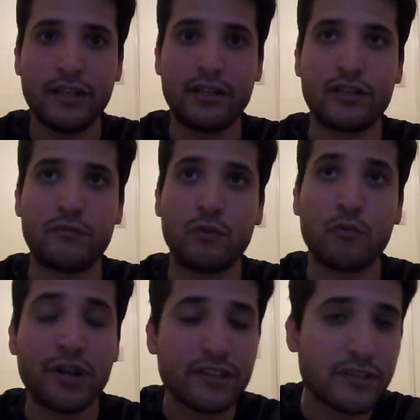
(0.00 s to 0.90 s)

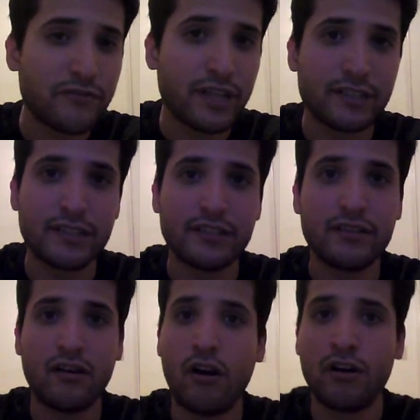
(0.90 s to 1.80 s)
When one is
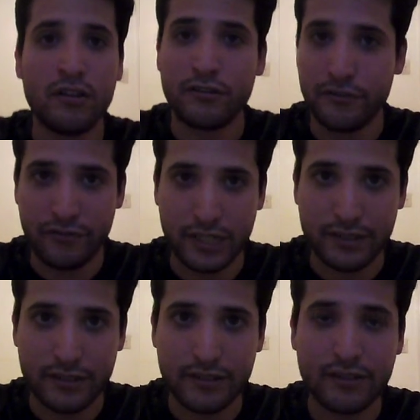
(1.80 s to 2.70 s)
affected, all are
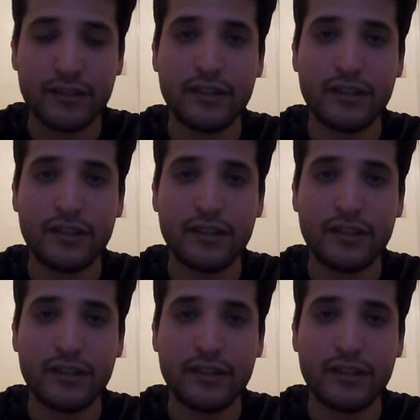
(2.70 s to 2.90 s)
affected.